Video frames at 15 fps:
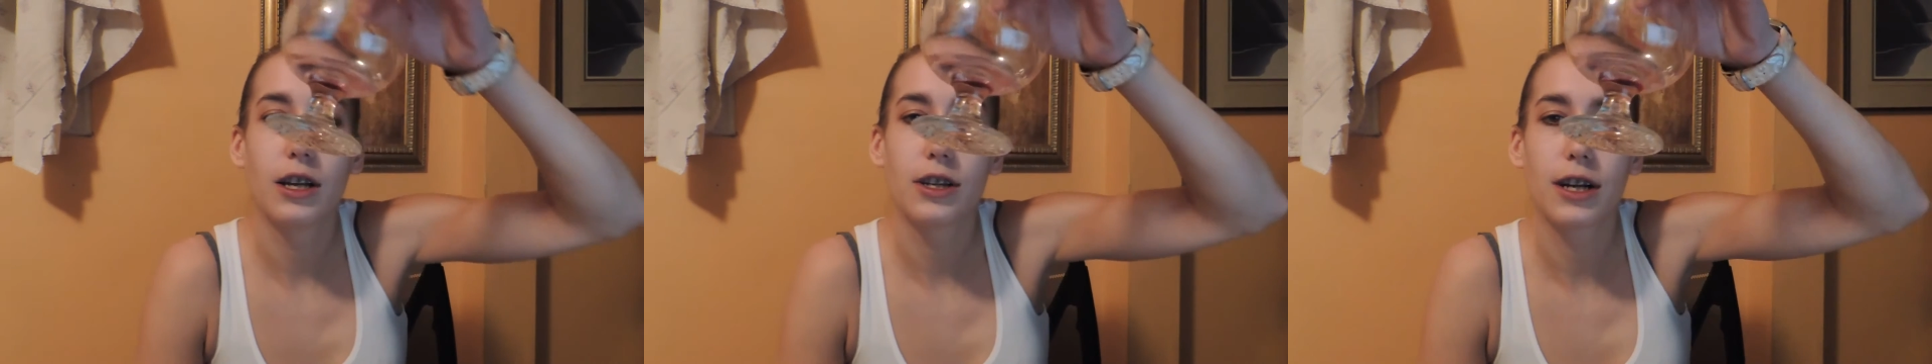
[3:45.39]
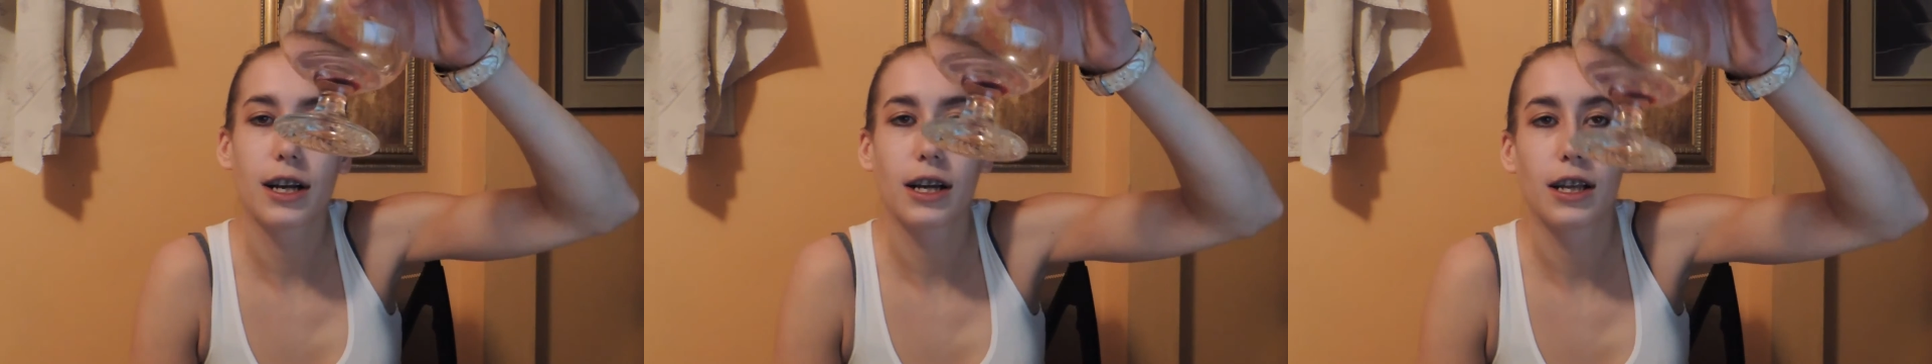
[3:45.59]

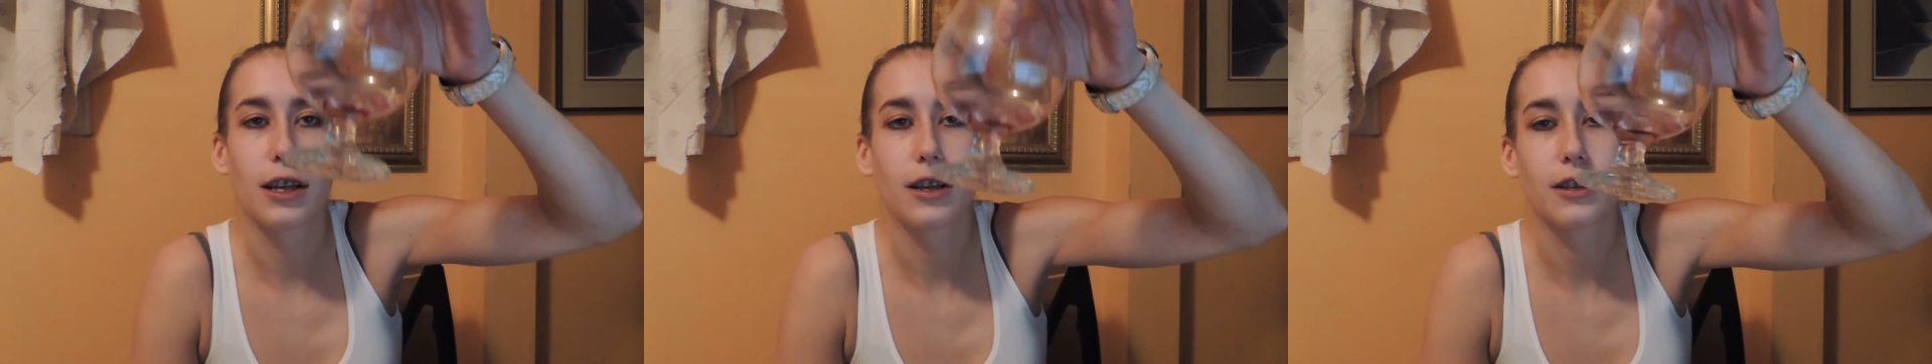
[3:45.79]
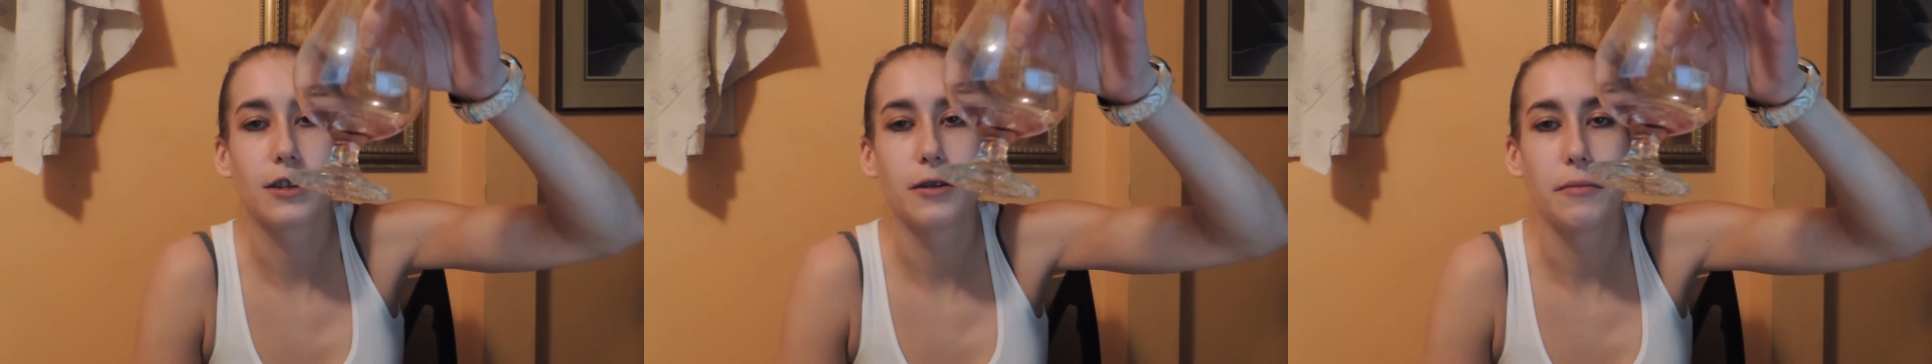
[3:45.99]
drank a
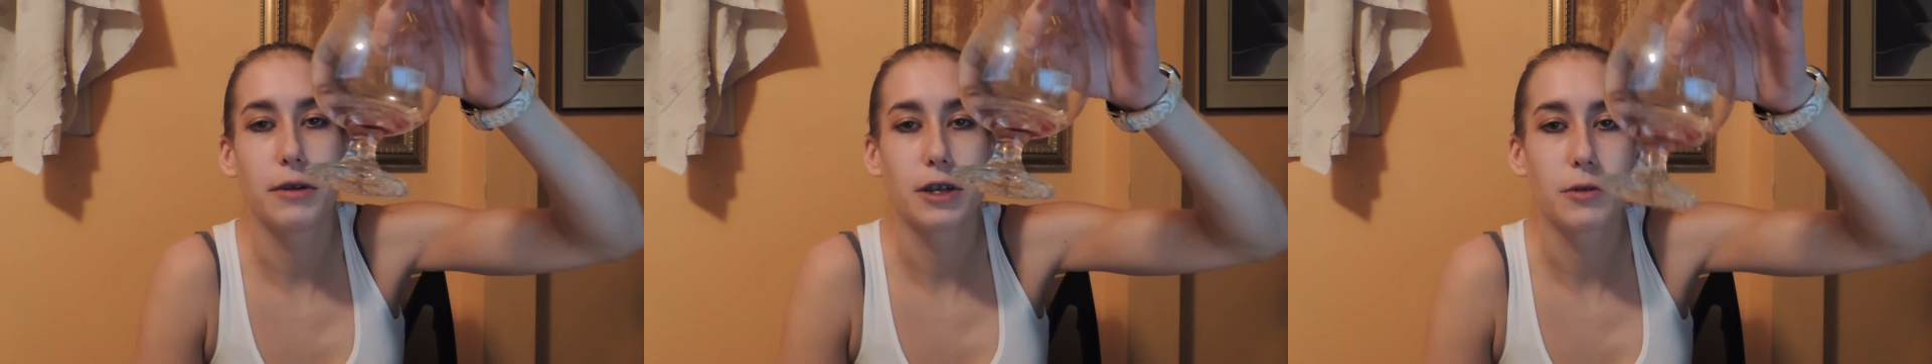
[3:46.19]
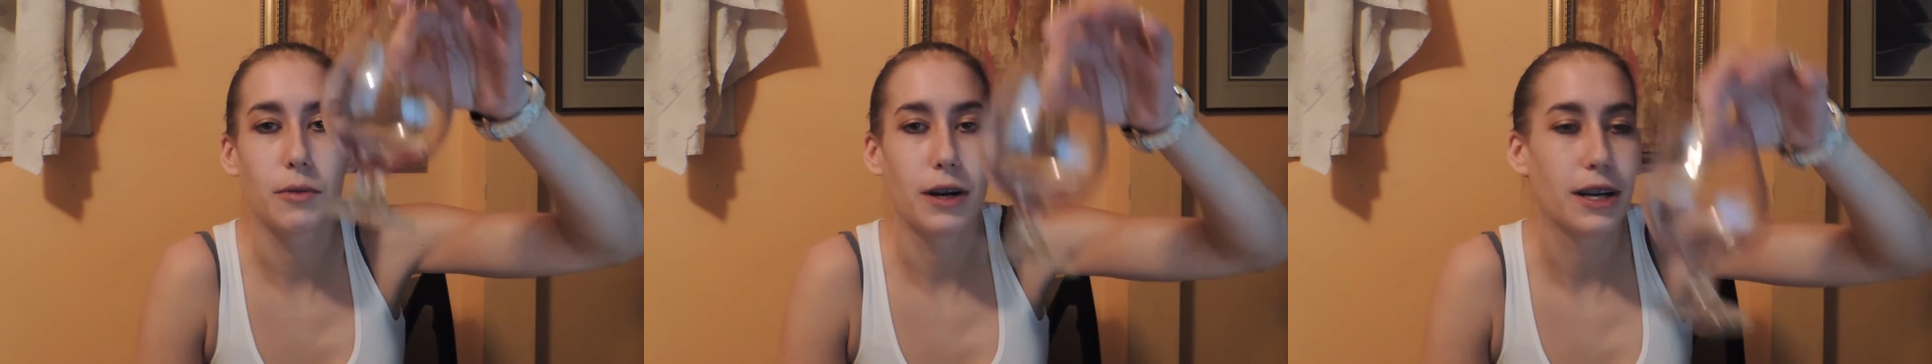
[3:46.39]
little too
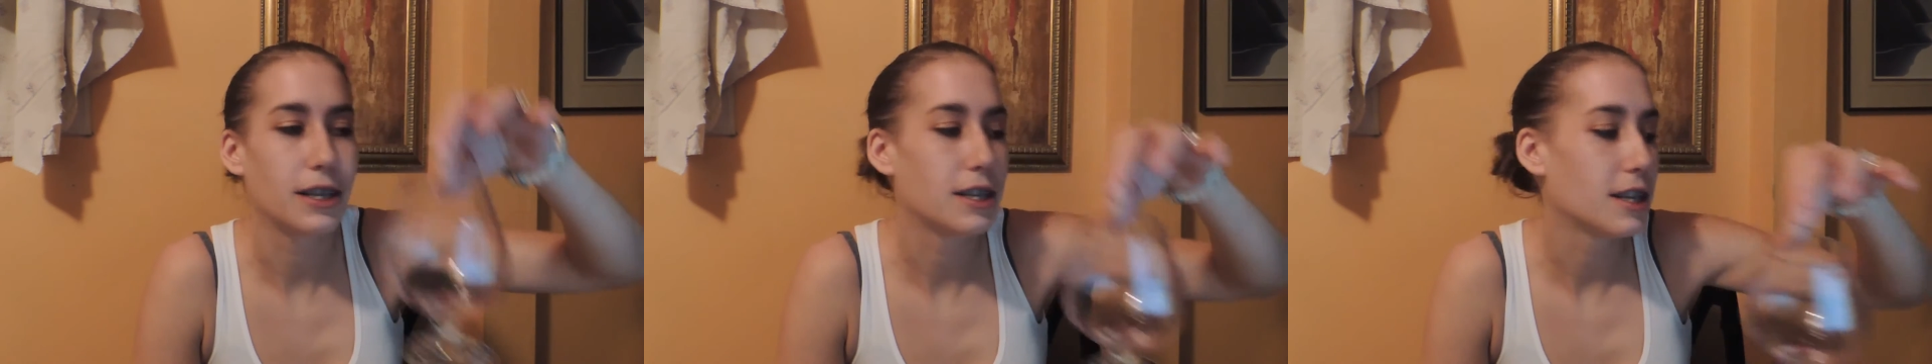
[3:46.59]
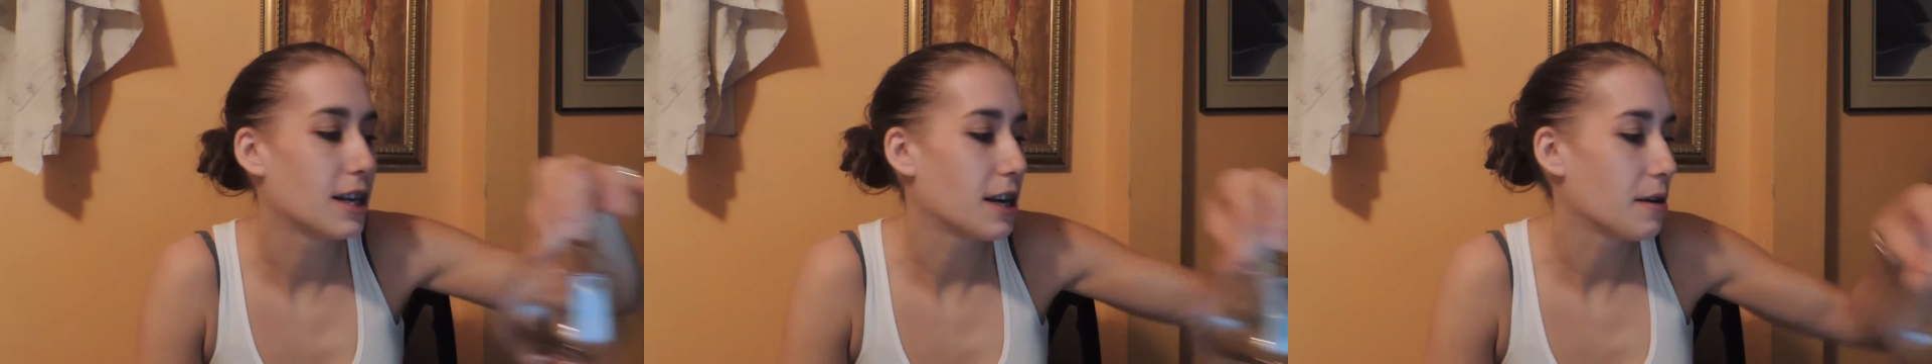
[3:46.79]
much
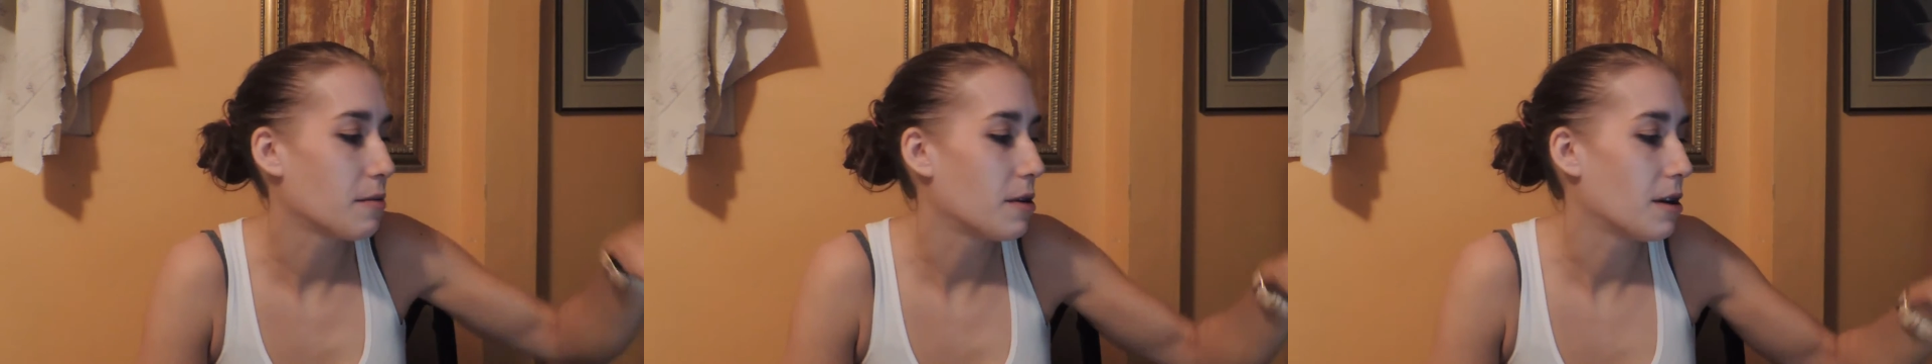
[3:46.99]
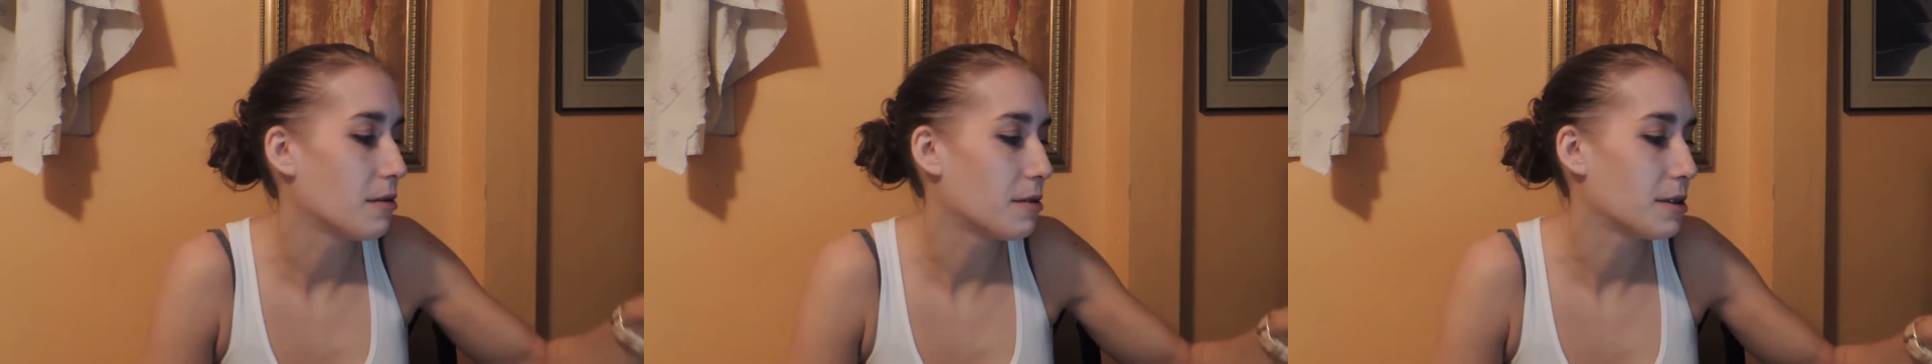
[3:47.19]
wine
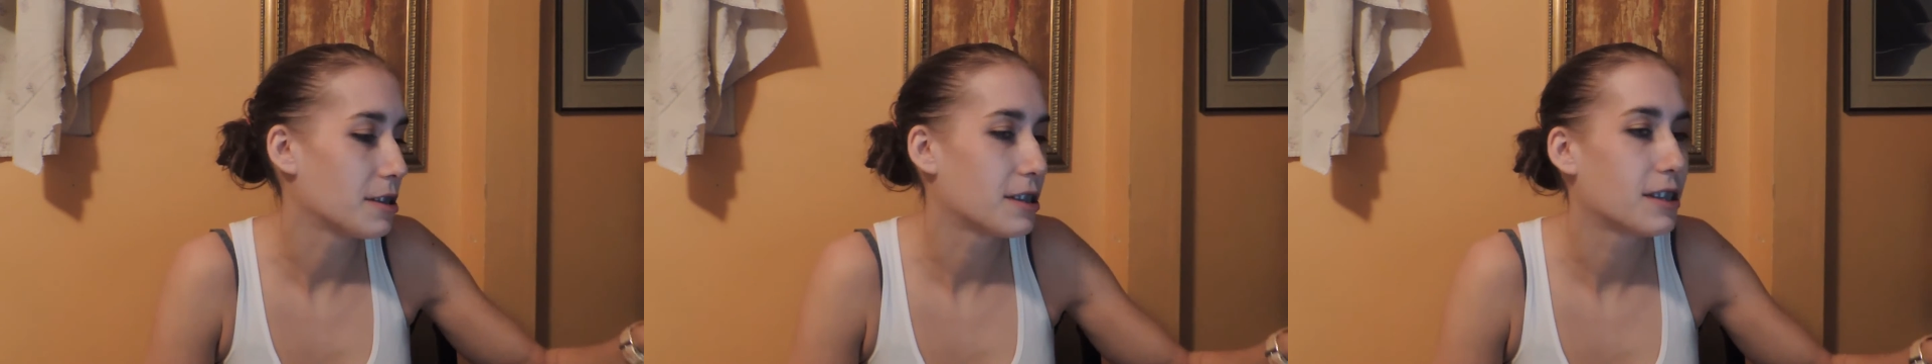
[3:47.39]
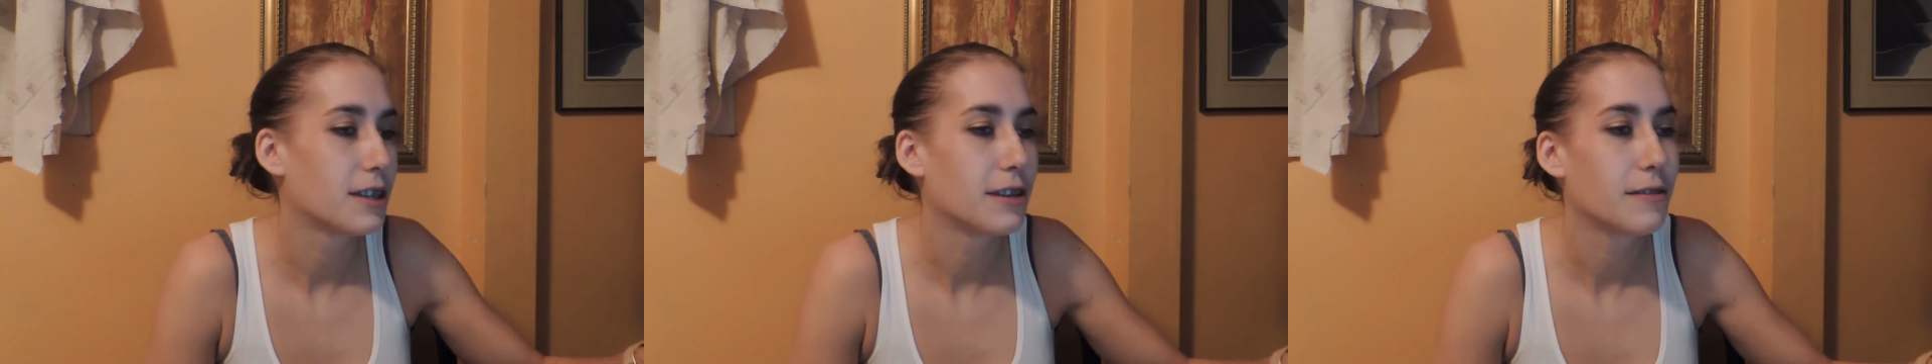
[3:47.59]
tonight while I
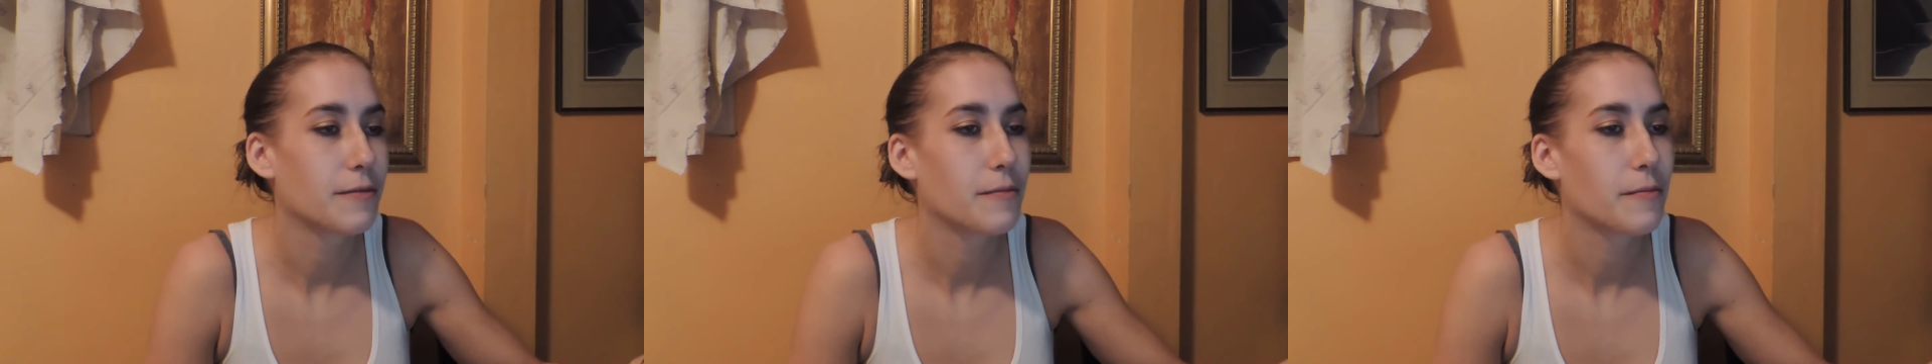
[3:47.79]
was